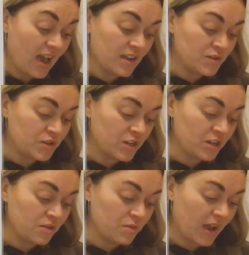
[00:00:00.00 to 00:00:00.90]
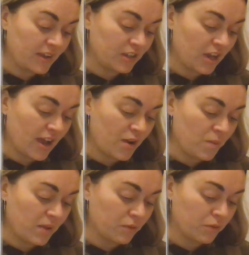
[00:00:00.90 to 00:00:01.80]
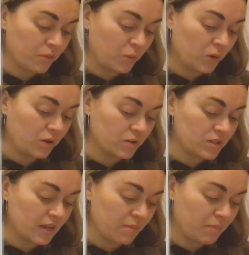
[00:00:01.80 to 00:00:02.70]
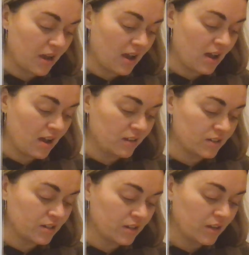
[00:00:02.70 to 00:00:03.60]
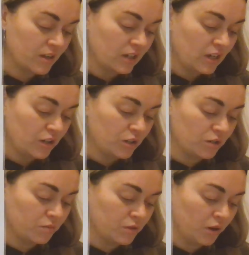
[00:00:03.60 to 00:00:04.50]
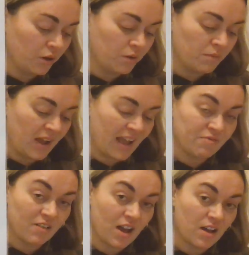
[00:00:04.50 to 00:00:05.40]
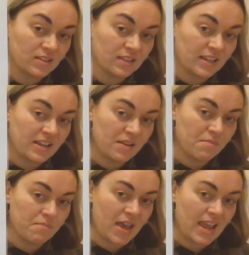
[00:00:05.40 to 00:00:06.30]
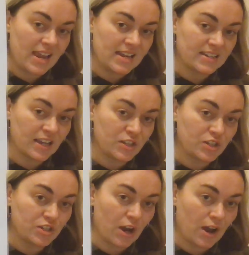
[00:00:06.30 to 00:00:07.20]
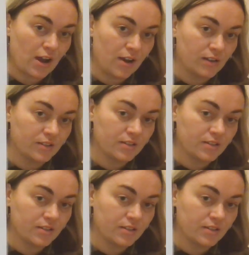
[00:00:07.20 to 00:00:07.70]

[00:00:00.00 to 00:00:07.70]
and do and go and thwart and part. Come, come, I've hardly made a start.